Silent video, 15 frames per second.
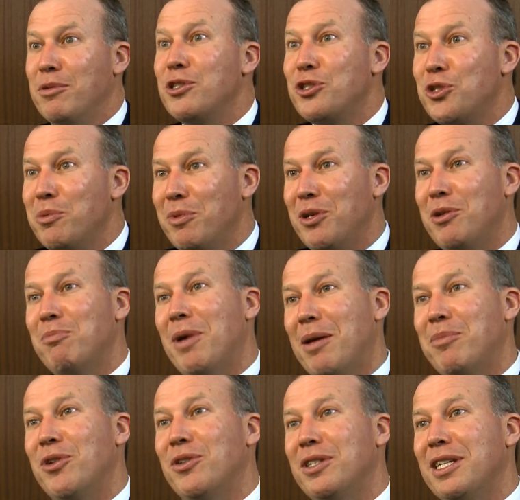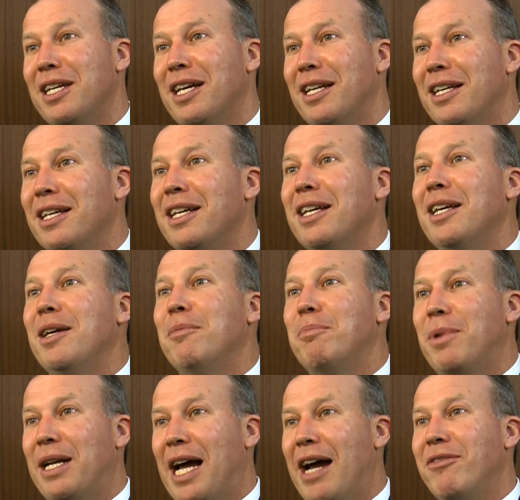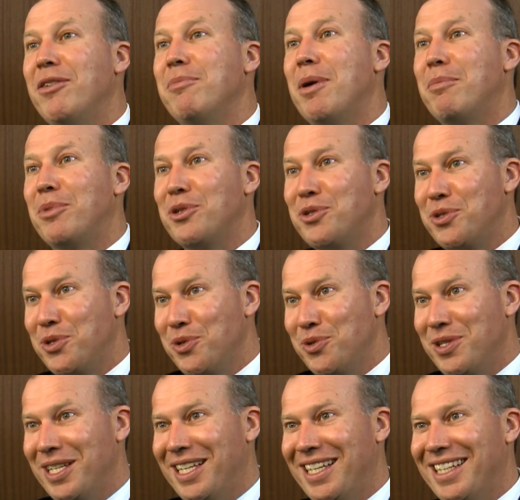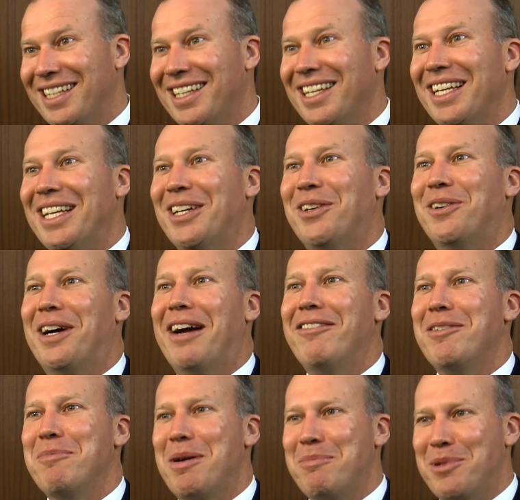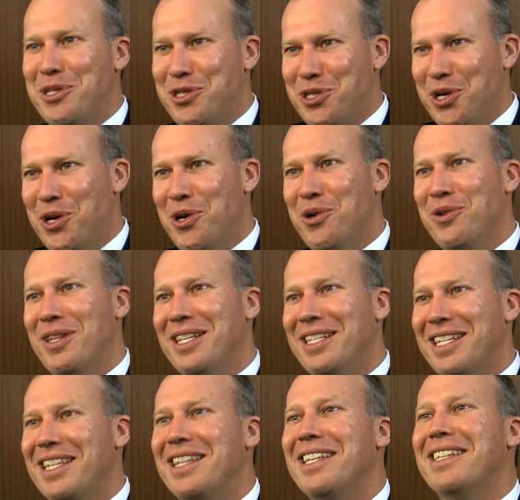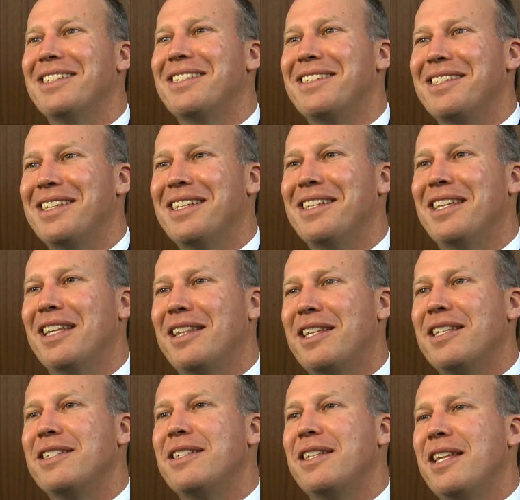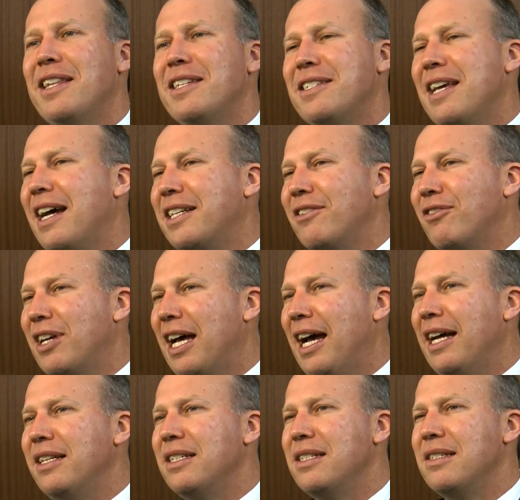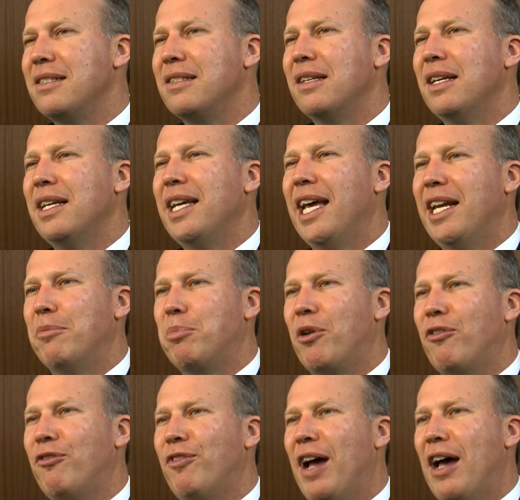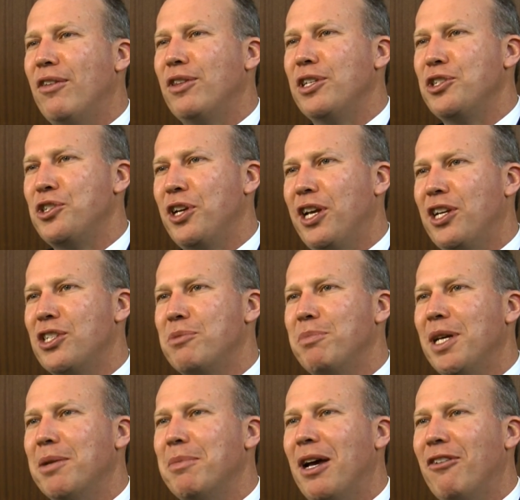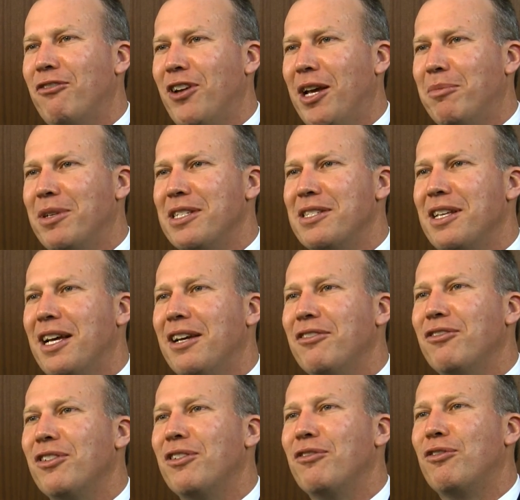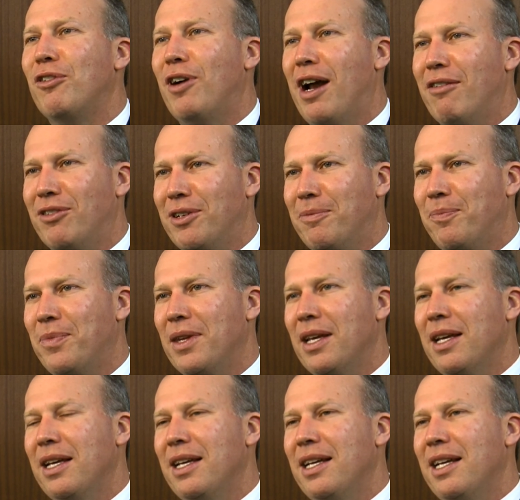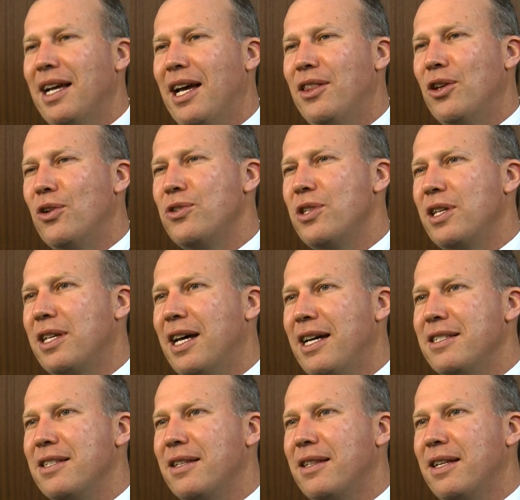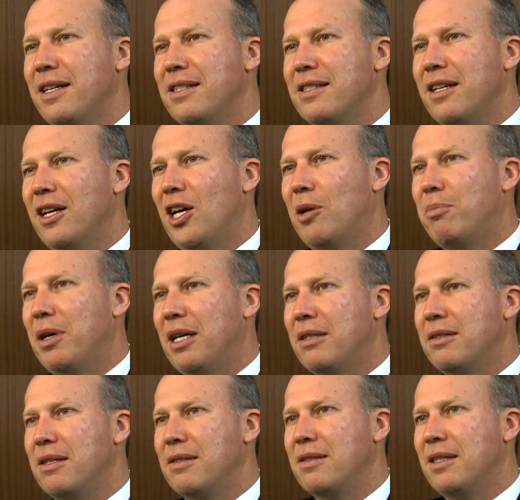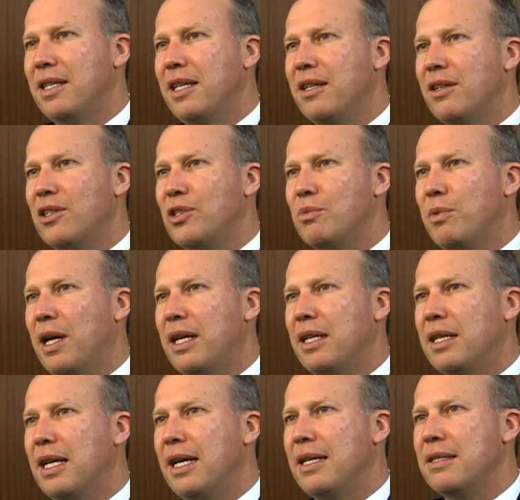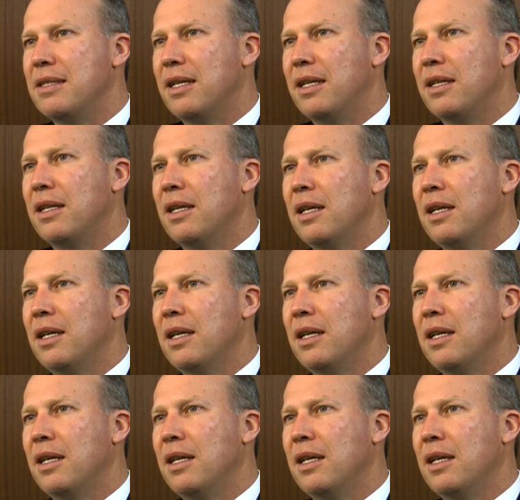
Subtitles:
assuming maybe you did, but I remember Susie, or I remember Joe that did this act of kindness, and it profoundly changed me and my family's life forever. And those are the kinds of things that help us as leaders recognize that,